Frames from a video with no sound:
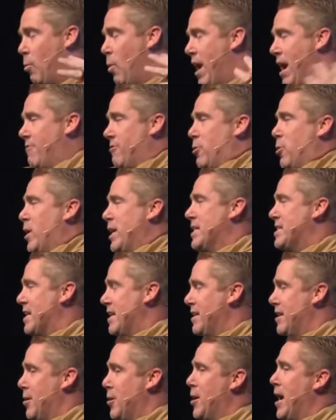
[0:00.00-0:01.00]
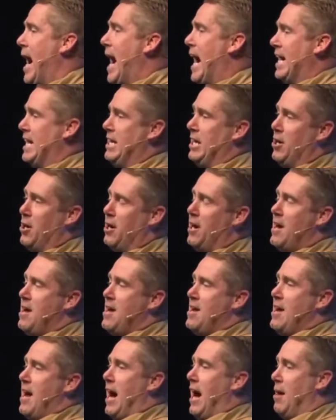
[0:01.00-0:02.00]
whatever reason, they're not here.
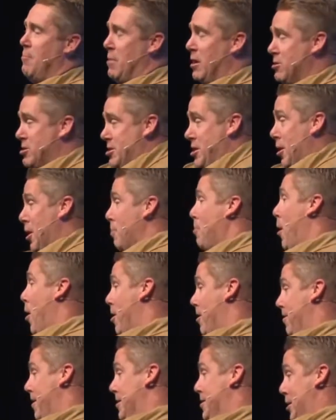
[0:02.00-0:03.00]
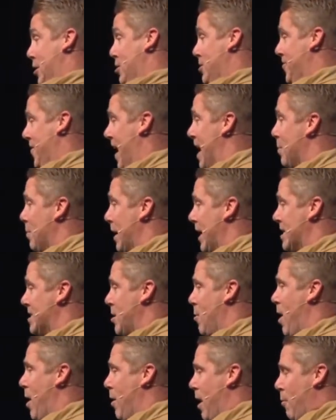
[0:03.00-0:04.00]
They're still a part of the church family, and
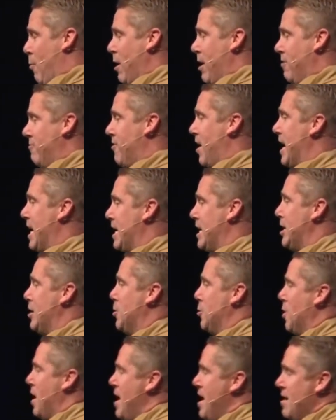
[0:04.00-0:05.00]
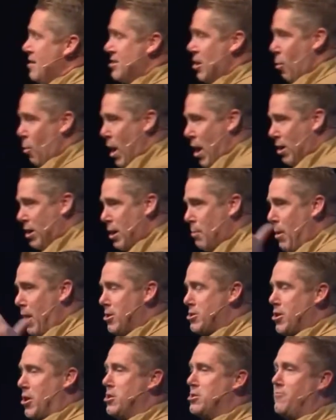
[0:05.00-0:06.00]
so I want to invite you to welcome our
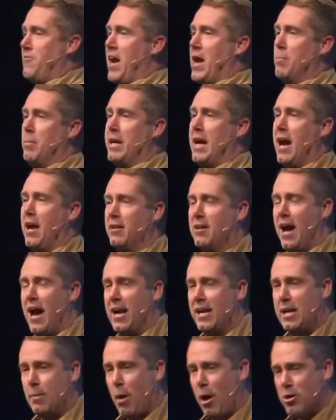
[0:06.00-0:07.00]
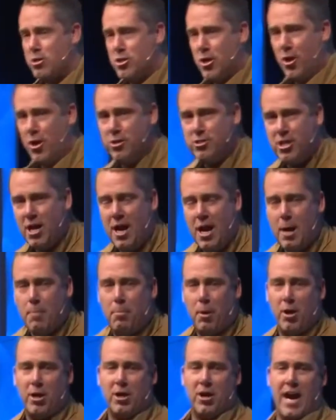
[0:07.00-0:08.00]
church family online. Come on, church,
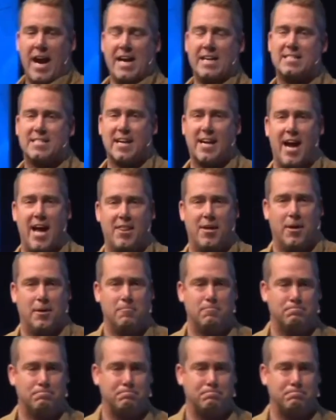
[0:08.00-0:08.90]
put your hands together.